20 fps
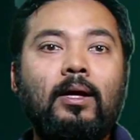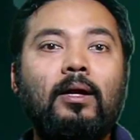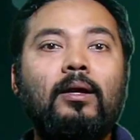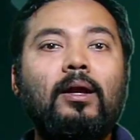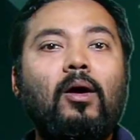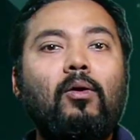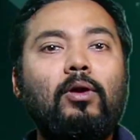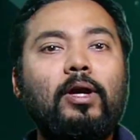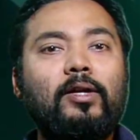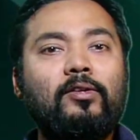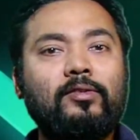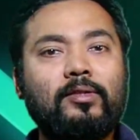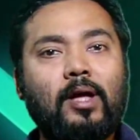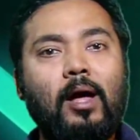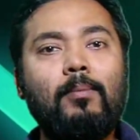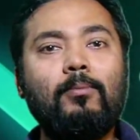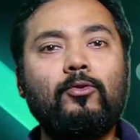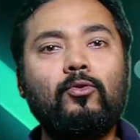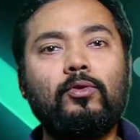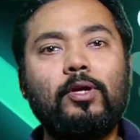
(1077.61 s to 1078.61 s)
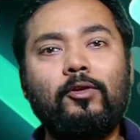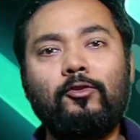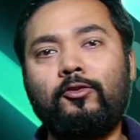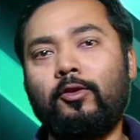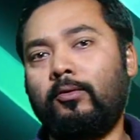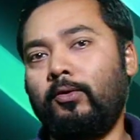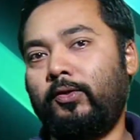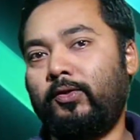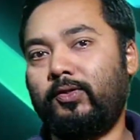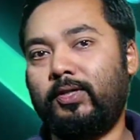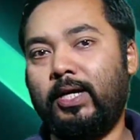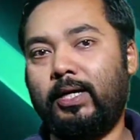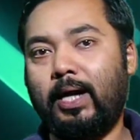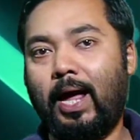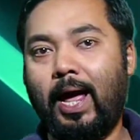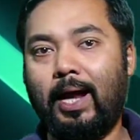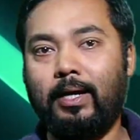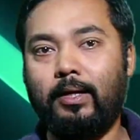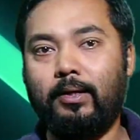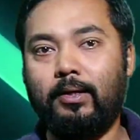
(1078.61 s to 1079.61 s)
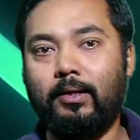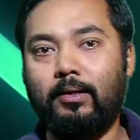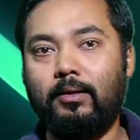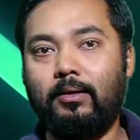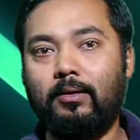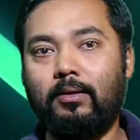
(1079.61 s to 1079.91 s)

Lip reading: Now let's come to the solid state LED.